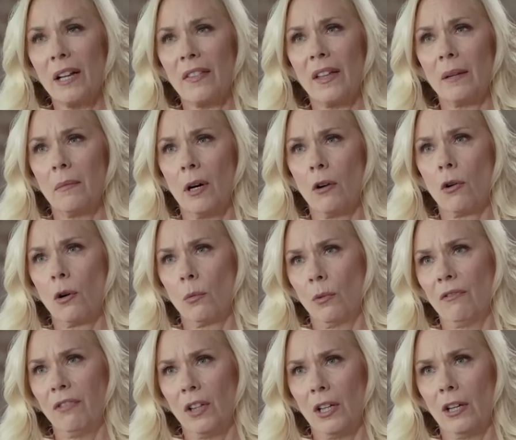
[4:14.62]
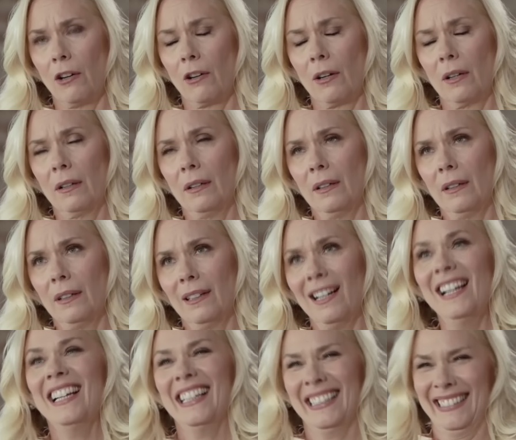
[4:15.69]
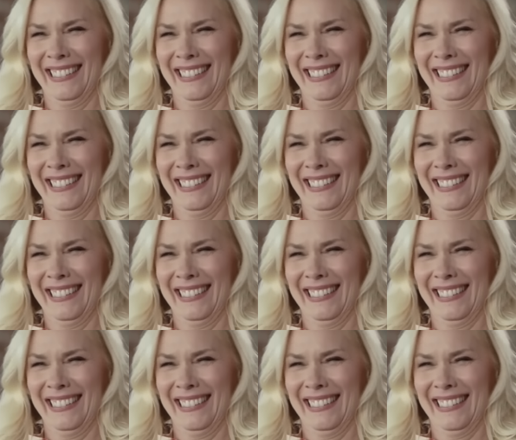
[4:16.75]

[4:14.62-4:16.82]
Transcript: but I think my heart would flutter. Right, right.